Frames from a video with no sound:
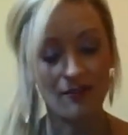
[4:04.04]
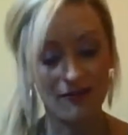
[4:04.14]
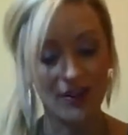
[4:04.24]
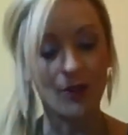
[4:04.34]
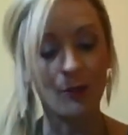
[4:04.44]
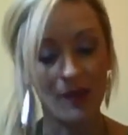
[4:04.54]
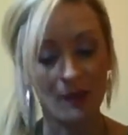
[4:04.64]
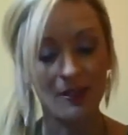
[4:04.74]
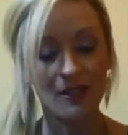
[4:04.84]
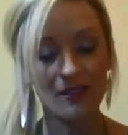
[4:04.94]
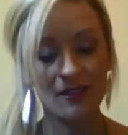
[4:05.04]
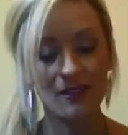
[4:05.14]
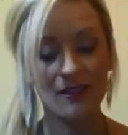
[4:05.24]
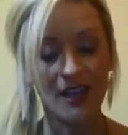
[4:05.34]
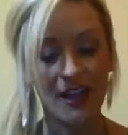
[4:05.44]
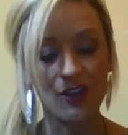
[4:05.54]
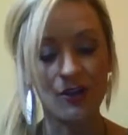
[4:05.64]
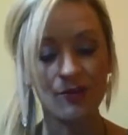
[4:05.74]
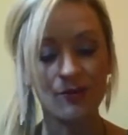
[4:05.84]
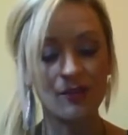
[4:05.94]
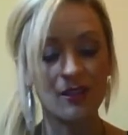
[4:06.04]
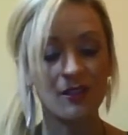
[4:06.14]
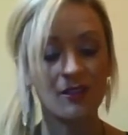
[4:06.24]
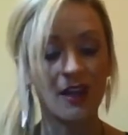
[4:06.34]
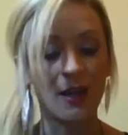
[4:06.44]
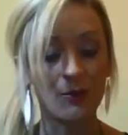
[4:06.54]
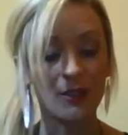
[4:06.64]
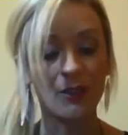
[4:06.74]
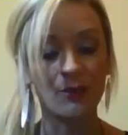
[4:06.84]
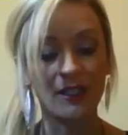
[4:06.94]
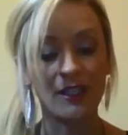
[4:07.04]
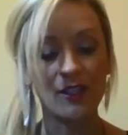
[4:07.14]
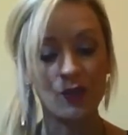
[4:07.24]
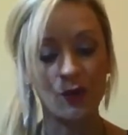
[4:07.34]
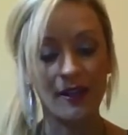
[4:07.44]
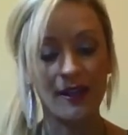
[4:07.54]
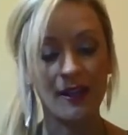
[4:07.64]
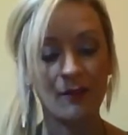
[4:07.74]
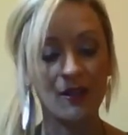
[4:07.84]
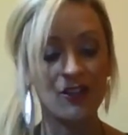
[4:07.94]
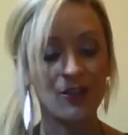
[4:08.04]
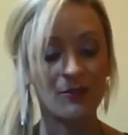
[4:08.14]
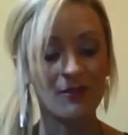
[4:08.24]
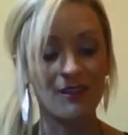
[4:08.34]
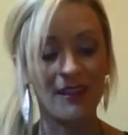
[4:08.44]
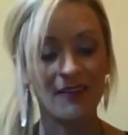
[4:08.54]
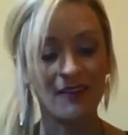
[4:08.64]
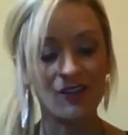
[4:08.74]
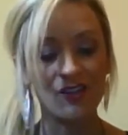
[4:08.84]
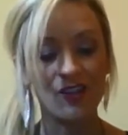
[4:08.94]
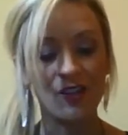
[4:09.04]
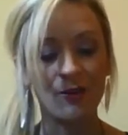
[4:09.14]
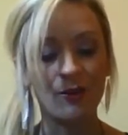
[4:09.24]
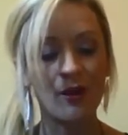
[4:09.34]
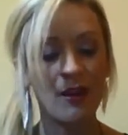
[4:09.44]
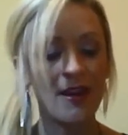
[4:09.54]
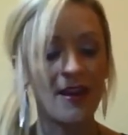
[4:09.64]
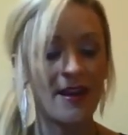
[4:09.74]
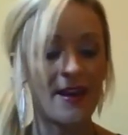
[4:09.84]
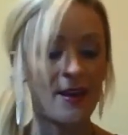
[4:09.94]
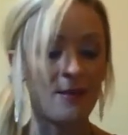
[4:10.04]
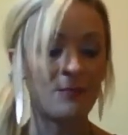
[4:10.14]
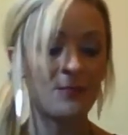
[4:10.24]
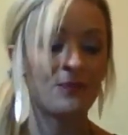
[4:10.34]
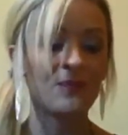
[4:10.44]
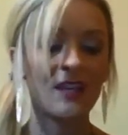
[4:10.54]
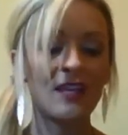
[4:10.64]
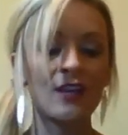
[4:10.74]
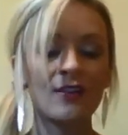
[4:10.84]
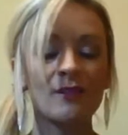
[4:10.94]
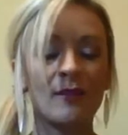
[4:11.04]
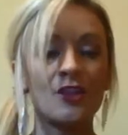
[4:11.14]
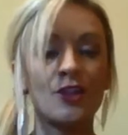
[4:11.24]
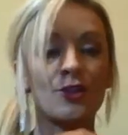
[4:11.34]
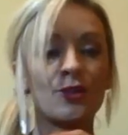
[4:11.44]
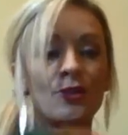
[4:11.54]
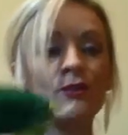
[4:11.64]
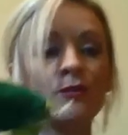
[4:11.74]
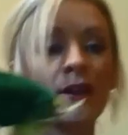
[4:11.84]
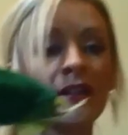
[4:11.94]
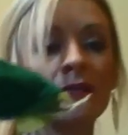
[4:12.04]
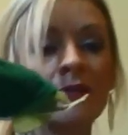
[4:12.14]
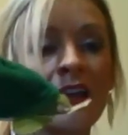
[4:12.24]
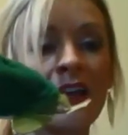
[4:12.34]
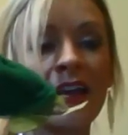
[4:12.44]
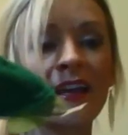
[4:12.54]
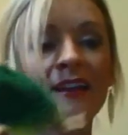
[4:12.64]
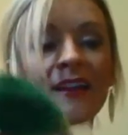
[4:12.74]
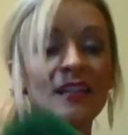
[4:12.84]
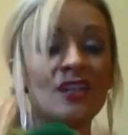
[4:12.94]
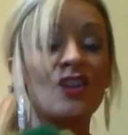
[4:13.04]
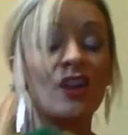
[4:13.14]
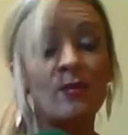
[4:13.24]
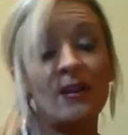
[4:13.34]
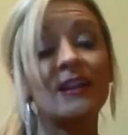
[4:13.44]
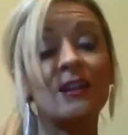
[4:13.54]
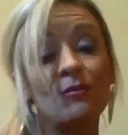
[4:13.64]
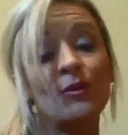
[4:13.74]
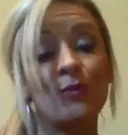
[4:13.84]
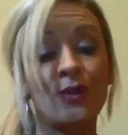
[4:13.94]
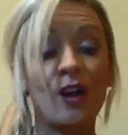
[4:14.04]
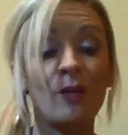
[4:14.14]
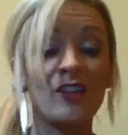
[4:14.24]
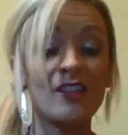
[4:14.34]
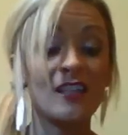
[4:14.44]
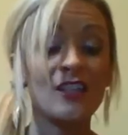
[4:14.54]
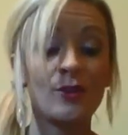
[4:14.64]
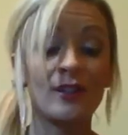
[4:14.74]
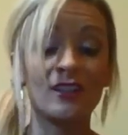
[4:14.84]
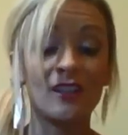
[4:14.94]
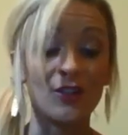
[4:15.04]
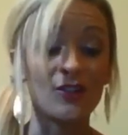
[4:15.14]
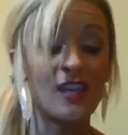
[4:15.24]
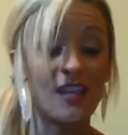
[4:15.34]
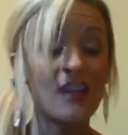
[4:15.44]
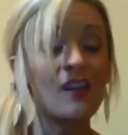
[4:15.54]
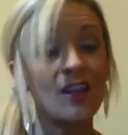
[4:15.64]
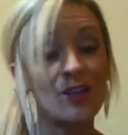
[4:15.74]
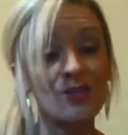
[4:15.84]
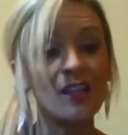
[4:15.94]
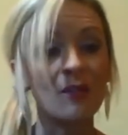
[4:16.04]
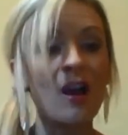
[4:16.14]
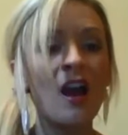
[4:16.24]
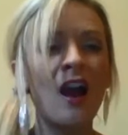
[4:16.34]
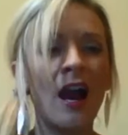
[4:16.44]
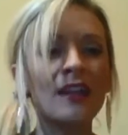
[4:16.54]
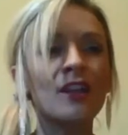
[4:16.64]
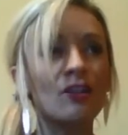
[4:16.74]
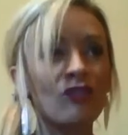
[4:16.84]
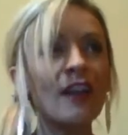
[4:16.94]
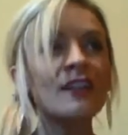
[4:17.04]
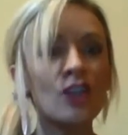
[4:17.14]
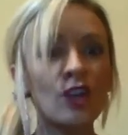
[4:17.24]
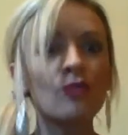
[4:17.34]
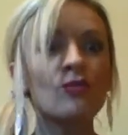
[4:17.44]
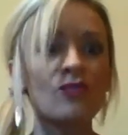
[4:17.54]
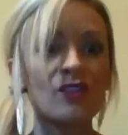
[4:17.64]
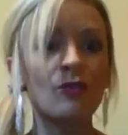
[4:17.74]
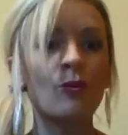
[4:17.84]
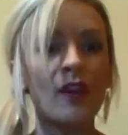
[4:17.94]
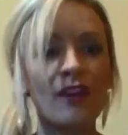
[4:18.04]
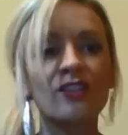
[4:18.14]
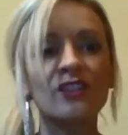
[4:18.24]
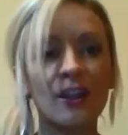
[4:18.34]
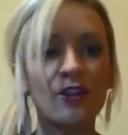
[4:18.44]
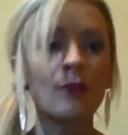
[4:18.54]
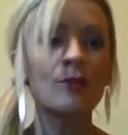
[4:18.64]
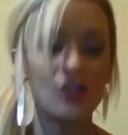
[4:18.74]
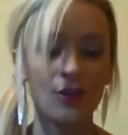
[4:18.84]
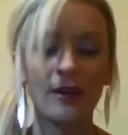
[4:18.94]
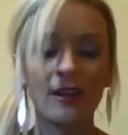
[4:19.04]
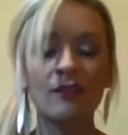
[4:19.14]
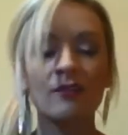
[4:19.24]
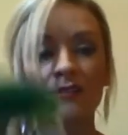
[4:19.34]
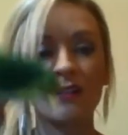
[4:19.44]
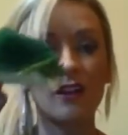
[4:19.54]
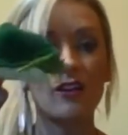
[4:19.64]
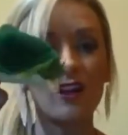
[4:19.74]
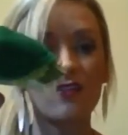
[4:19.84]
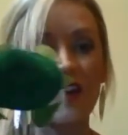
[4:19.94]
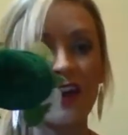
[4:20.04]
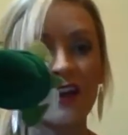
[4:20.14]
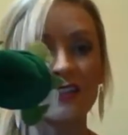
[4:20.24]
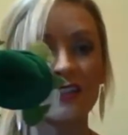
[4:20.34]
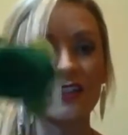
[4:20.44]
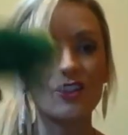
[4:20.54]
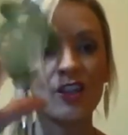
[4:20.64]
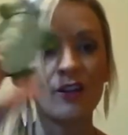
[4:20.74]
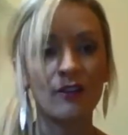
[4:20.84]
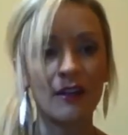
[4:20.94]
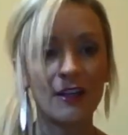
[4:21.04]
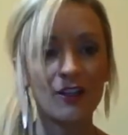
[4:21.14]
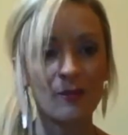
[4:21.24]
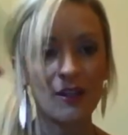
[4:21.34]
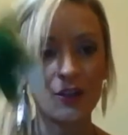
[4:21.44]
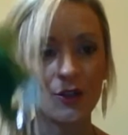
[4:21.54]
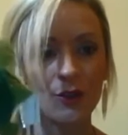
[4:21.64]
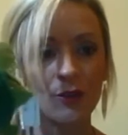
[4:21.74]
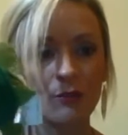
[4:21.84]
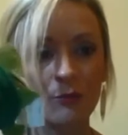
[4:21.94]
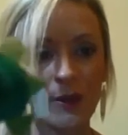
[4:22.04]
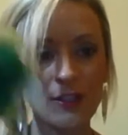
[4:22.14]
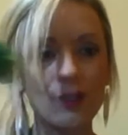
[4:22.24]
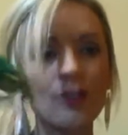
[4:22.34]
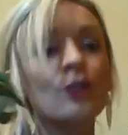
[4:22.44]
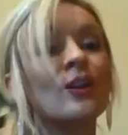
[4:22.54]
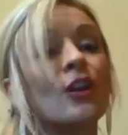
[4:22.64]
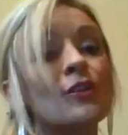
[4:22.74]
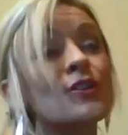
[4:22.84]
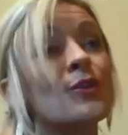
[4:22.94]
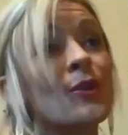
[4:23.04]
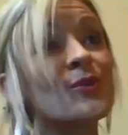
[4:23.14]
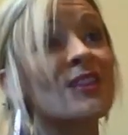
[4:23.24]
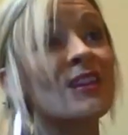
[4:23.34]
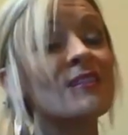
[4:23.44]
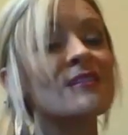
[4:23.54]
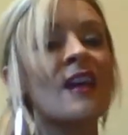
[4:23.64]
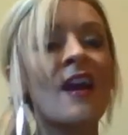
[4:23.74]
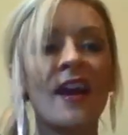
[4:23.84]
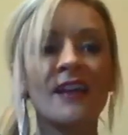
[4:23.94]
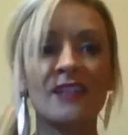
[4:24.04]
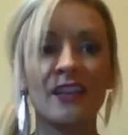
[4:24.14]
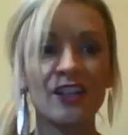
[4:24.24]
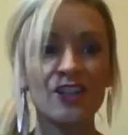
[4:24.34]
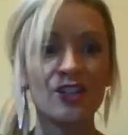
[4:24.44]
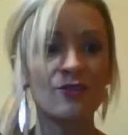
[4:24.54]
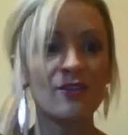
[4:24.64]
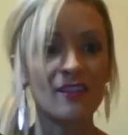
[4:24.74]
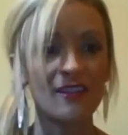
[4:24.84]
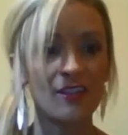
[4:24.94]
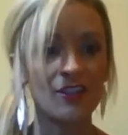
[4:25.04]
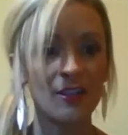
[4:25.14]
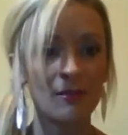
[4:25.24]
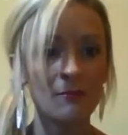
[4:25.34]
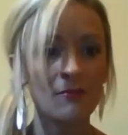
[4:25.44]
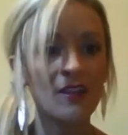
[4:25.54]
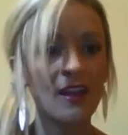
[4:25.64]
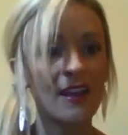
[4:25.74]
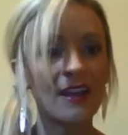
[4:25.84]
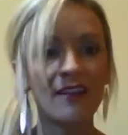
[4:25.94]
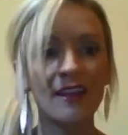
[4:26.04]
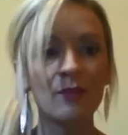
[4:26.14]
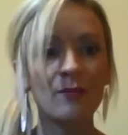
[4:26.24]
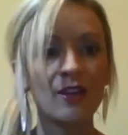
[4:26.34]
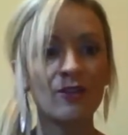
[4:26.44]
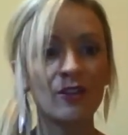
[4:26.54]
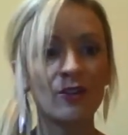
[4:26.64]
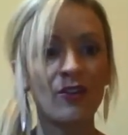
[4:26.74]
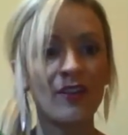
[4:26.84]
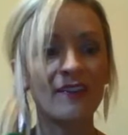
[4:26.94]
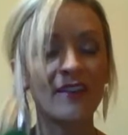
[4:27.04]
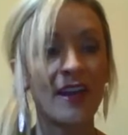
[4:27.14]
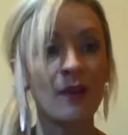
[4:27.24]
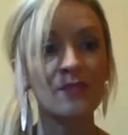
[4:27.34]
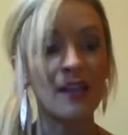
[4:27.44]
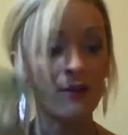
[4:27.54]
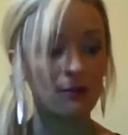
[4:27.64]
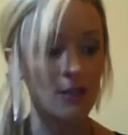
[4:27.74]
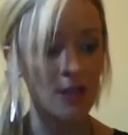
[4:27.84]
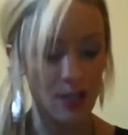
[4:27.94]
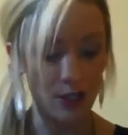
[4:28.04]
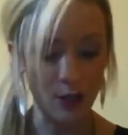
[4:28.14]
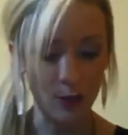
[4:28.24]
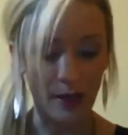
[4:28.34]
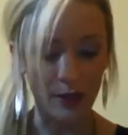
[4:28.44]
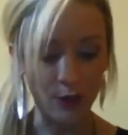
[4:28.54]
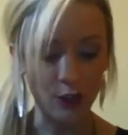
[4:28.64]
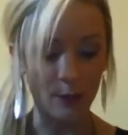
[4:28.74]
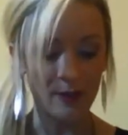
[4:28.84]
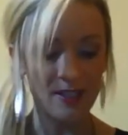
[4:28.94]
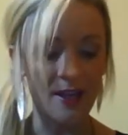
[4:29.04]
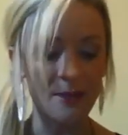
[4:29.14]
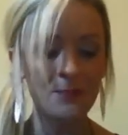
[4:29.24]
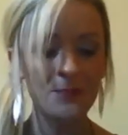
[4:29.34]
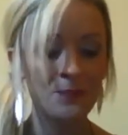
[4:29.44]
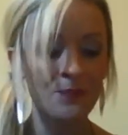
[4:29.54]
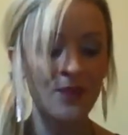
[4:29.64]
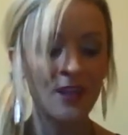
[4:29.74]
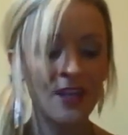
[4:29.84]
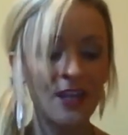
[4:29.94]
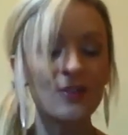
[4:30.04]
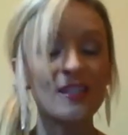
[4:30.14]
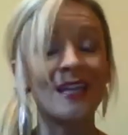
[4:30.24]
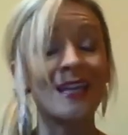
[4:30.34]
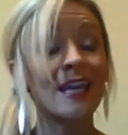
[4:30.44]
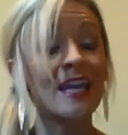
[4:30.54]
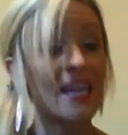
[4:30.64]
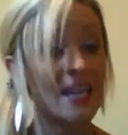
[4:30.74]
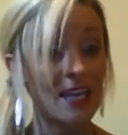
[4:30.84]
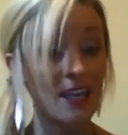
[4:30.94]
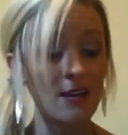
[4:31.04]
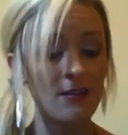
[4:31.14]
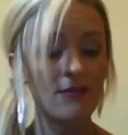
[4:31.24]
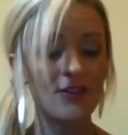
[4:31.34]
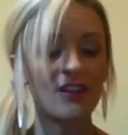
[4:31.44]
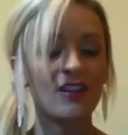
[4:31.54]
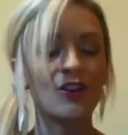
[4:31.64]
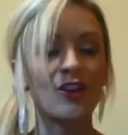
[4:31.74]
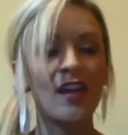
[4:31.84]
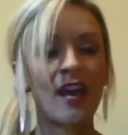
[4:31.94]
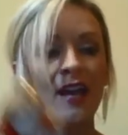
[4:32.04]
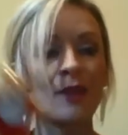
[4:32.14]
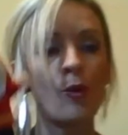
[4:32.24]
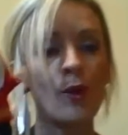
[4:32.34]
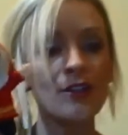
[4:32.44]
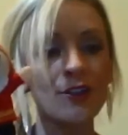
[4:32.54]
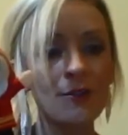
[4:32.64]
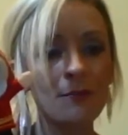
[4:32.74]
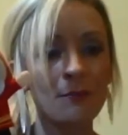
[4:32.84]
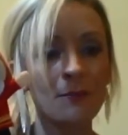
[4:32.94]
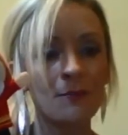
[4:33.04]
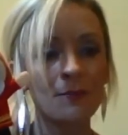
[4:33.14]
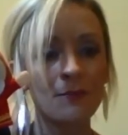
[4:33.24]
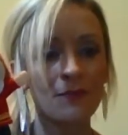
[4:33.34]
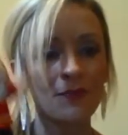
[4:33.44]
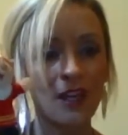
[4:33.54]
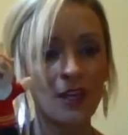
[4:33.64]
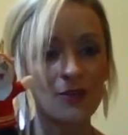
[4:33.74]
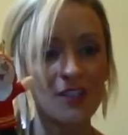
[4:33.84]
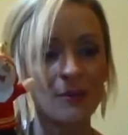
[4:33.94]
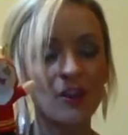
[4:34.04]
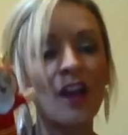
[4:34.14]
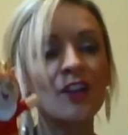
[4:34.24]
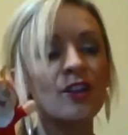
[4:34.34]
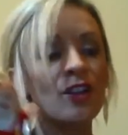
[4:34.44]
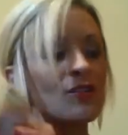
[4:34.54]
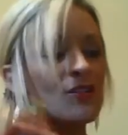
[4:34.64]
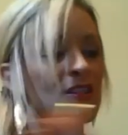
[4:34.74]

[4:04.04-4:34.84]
finger puppets that I use that I really, really enjoy, and my students like these too. Here is my turtle one. And I like to talk about him when we're obviously doing the letter T. I use him. I like to use whatever letter I was doing, a lot of that. And so here's my turtle pointer. You can also use these as getting children's attention, and they can be your little thing that comes out, at your carpet time. Here's a king for the letter K pointer. I used him a lot. You can also